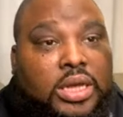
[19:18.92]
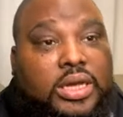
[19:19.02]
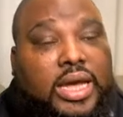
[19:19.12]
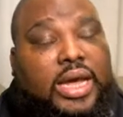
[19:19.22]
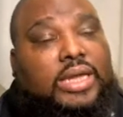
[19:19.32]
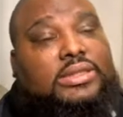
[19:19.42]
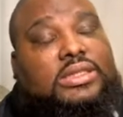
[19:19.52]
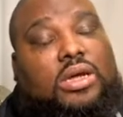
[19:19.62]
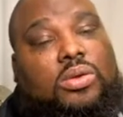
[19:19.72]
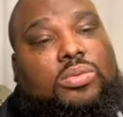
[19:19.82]
Yeah,
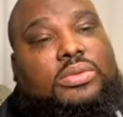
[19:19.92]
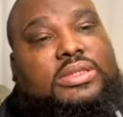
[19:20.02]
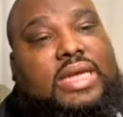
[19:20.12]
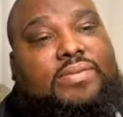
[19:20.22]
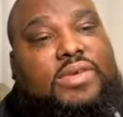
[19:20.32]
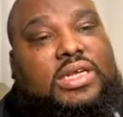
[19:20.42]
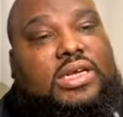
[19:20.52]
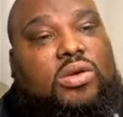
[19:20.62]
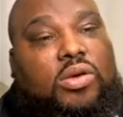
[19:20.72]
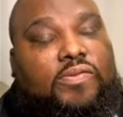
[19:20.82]
so definitely
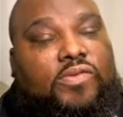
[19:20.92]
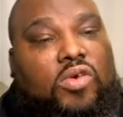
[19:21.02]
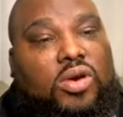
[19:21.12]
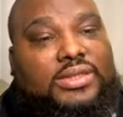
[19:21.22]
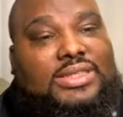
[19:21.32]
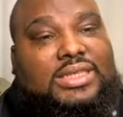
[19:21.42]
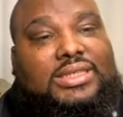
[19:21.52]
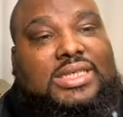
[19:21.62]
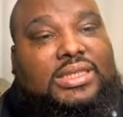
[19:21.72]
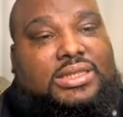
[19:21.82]
going for
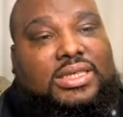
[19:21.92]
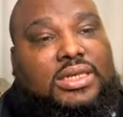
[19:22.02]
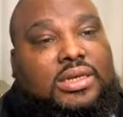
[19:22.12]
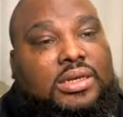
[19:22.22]
660.